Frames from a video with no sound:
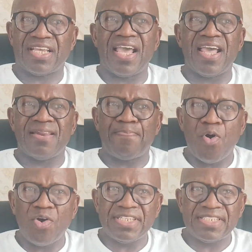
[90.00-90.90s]
and
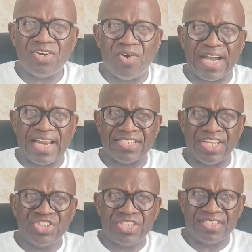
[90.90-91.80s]
policy
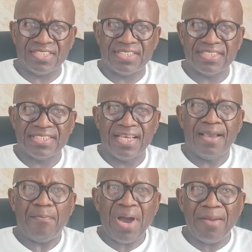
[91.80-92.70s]
organization,
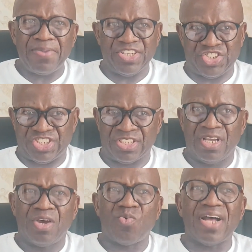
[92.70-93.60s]
published
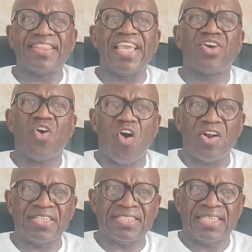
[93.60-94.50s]
what they
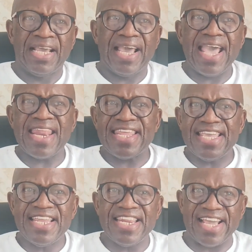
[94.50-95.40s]
called an
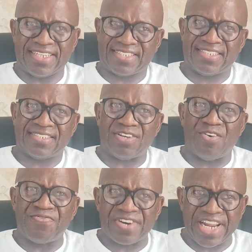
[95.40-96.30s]
index
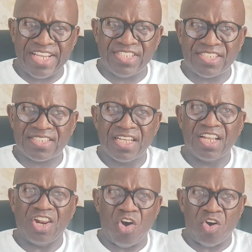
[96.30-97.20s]
of race
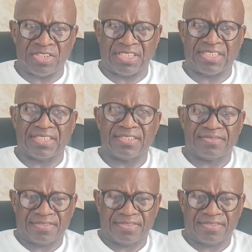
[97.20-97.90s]
laws,